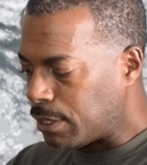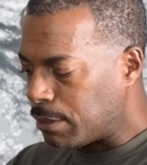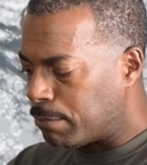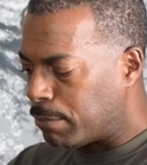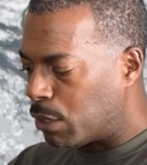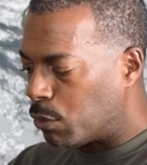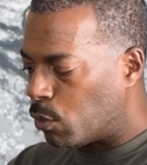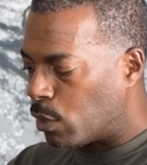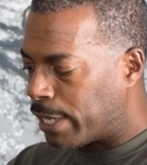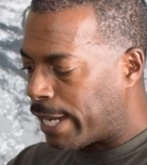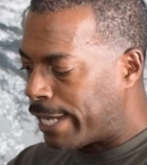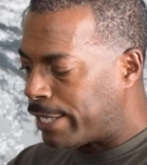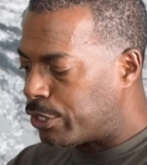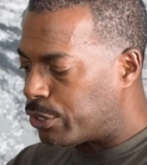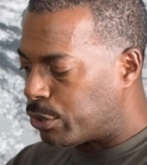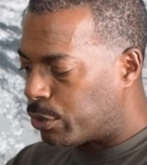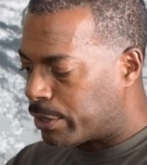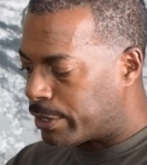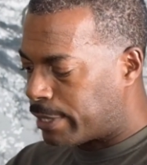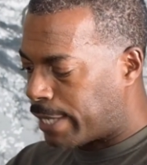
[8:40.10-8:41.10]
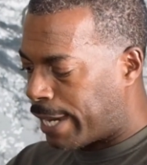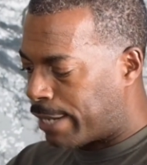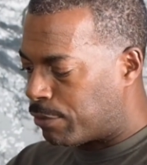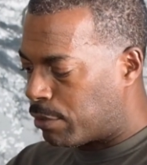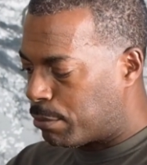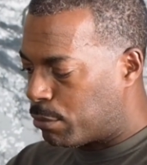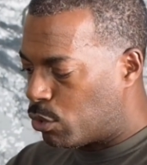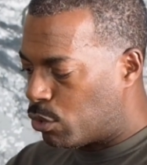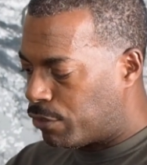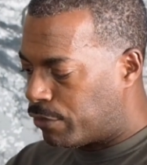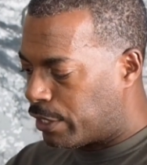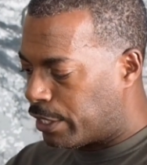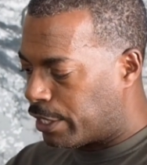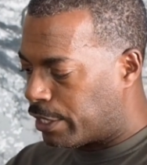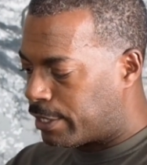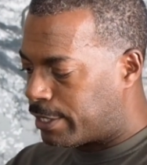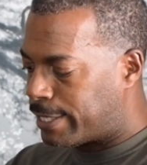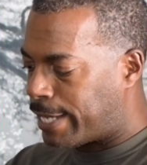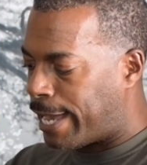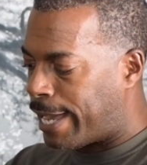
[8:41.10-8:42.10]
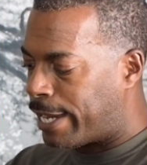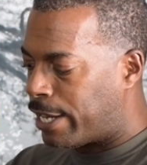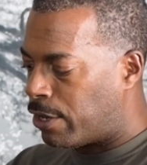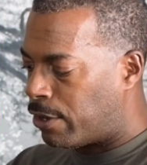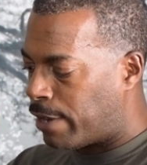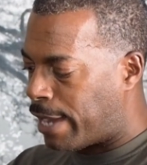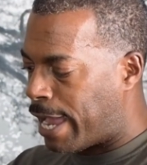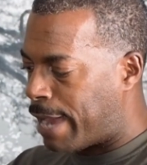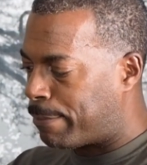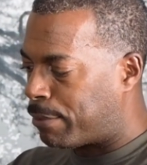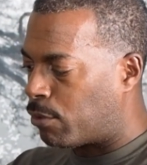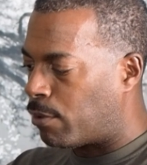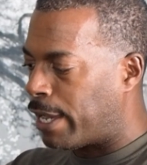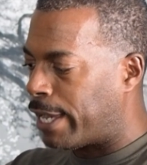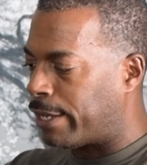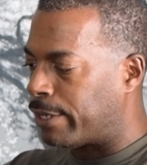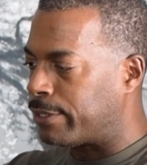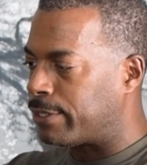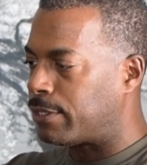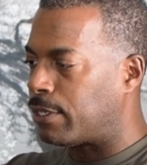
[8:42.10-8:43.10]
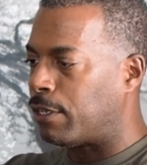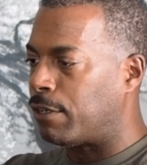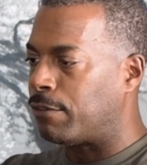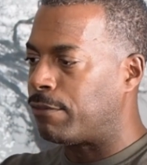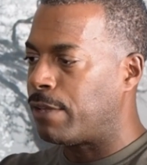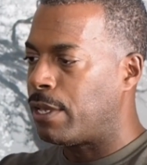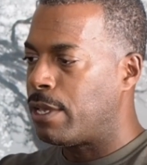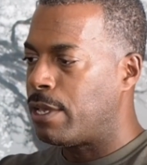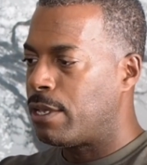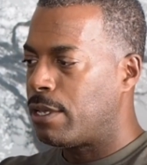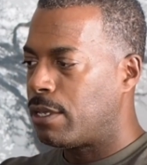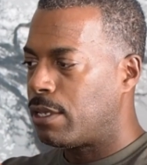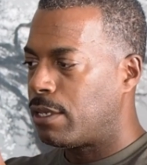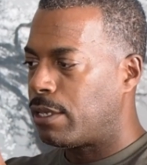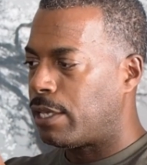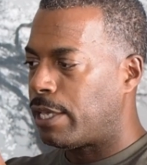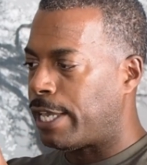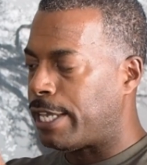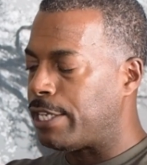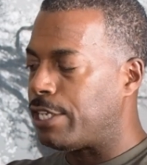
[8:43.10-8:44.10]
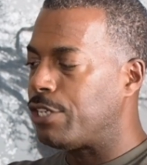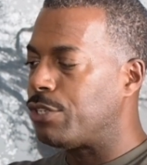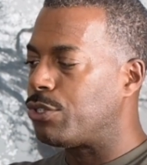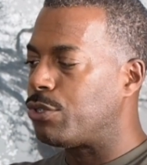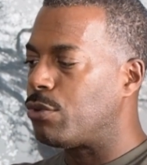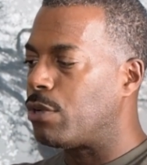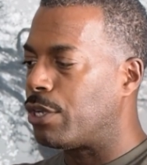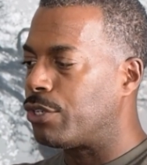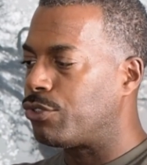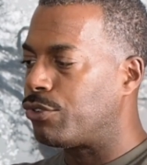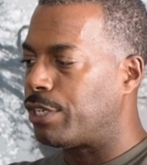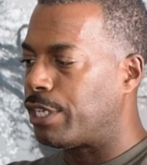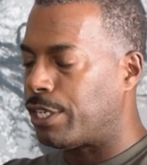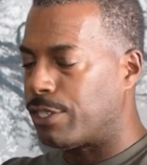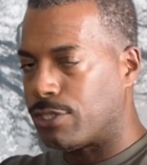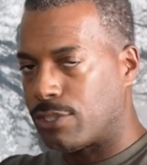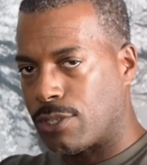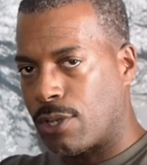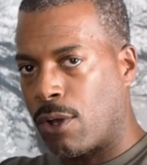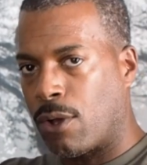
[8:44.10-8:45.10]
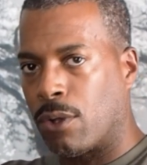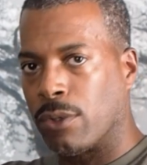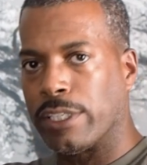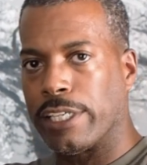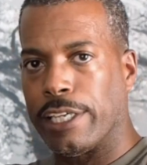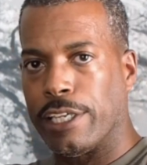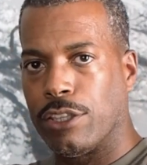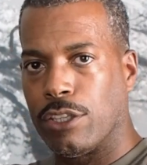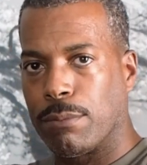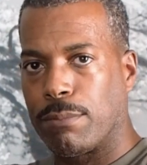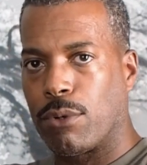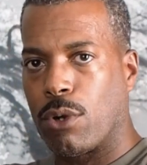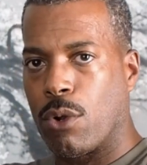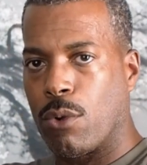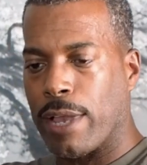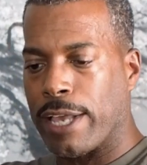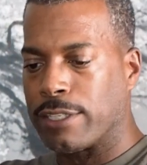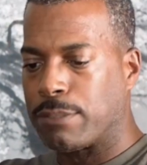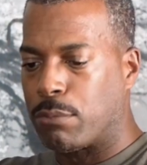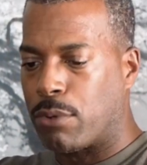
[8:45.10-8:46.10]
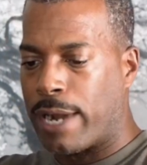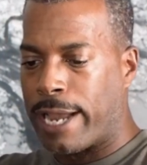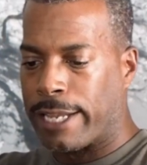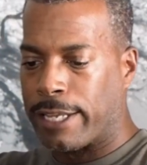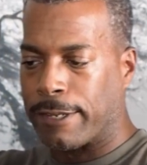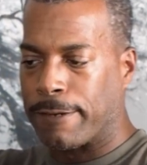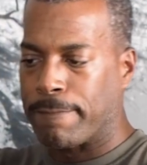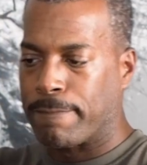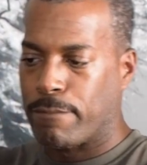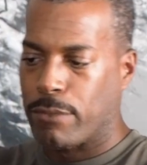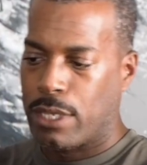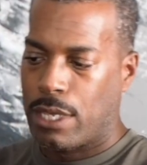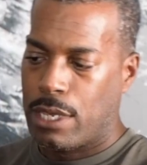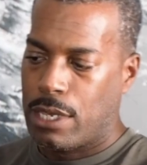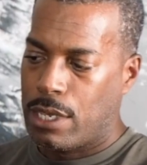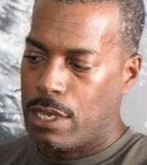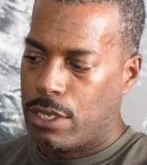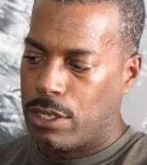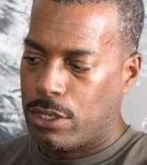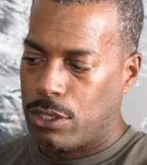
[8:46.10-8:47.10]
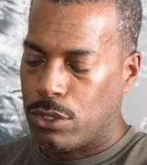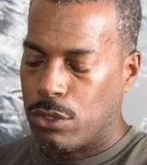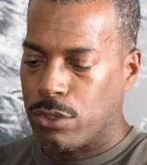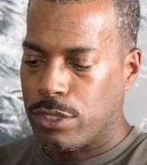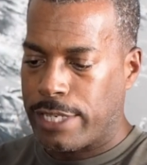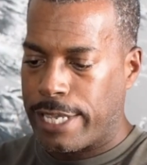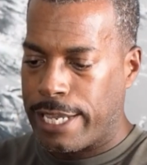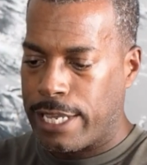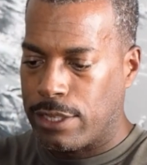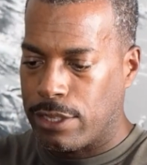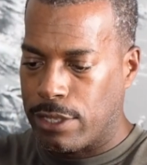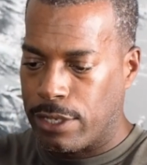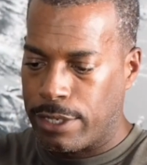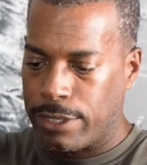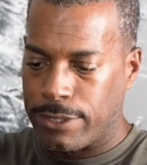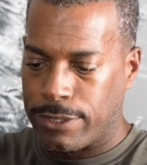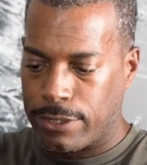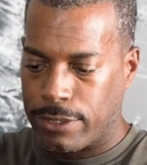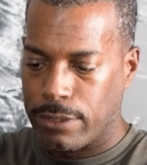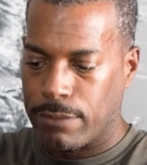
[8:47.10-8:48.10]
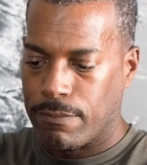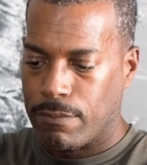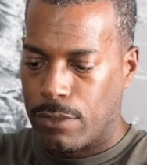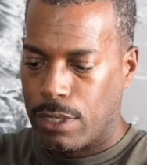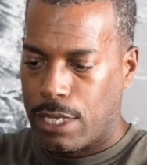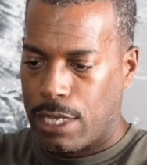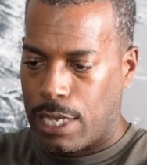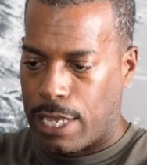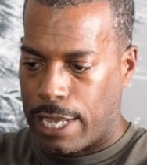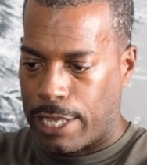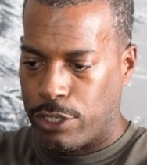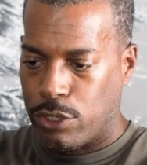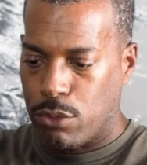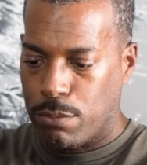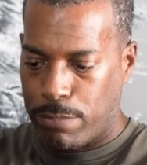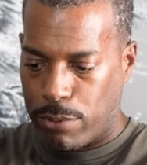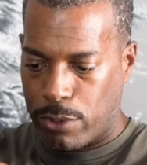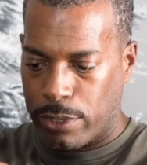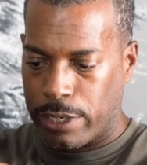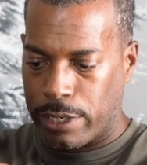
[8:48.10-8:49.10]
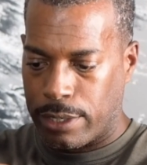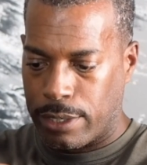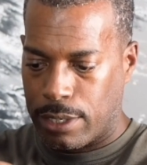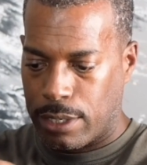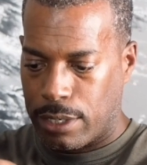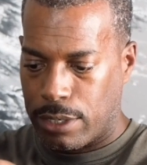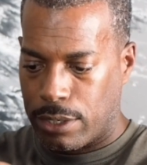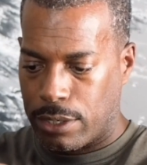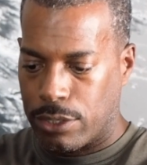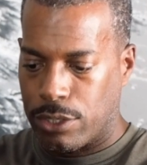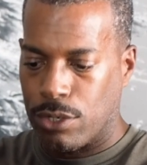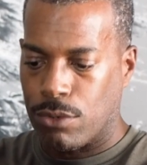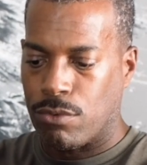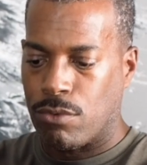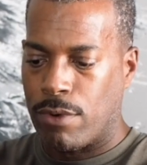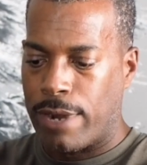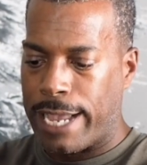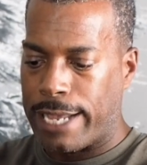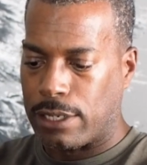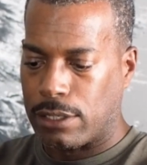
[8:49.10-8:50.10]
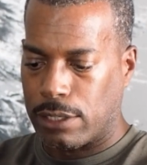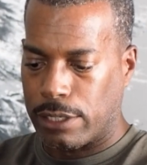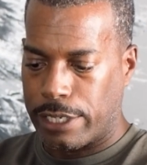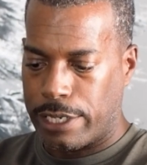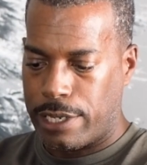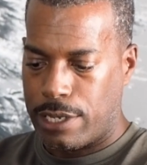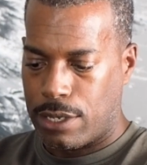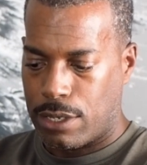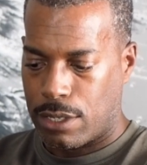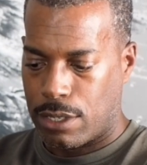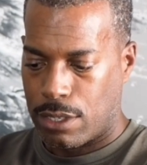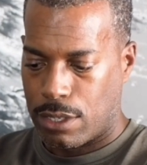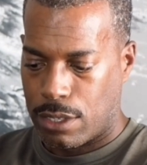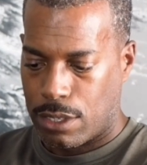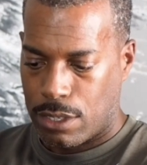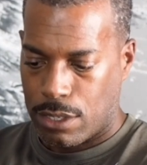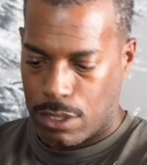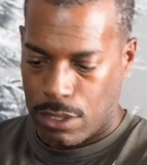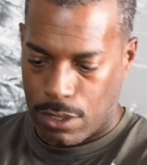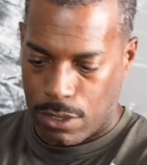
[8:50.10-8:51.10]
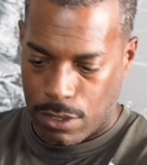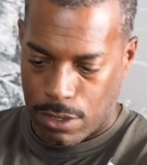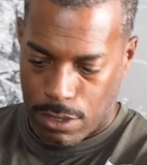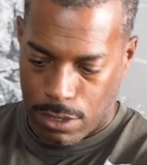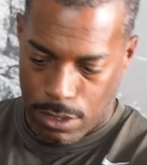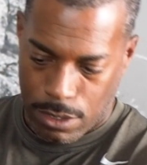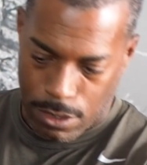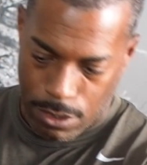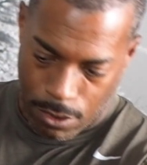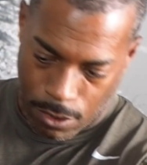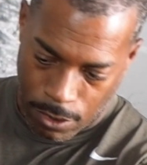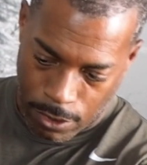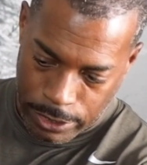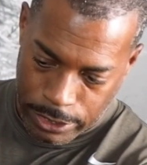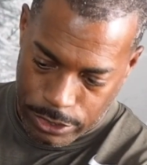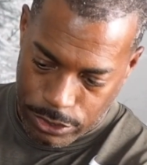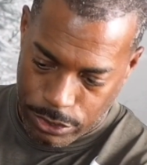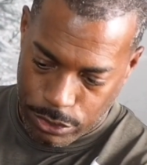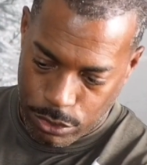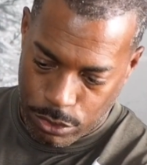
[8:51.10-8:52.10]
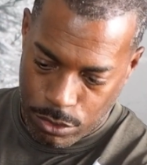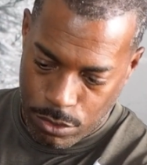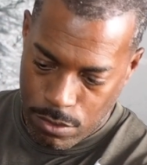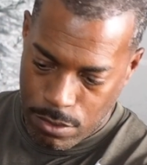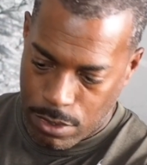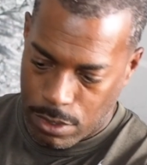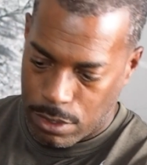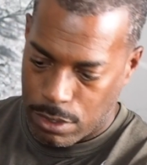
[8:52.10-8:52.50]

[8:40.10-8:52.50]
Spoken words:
but what I do is I remove the entire apparatus of AD200 installed in the Pro S bracket. You take this and you put it directly onto